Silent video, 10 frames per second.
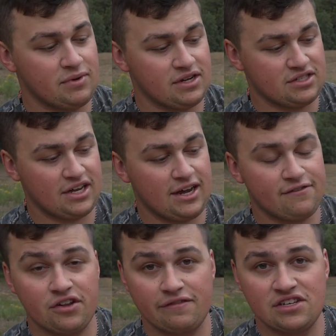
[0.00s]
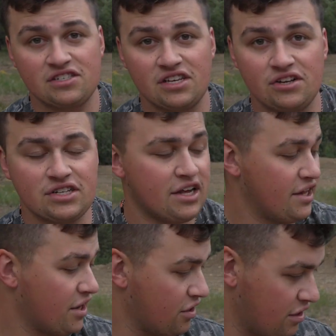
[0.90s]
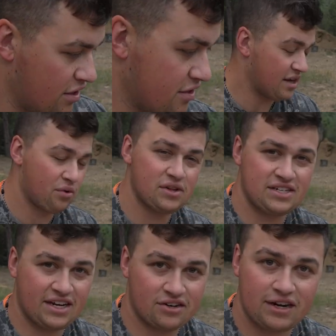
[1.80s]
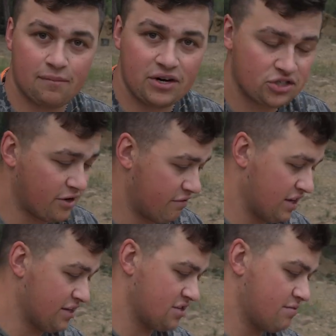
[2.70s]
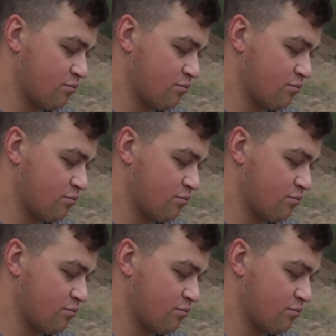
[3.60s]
because they have all of these seals on there. They really take their time to make sure everything's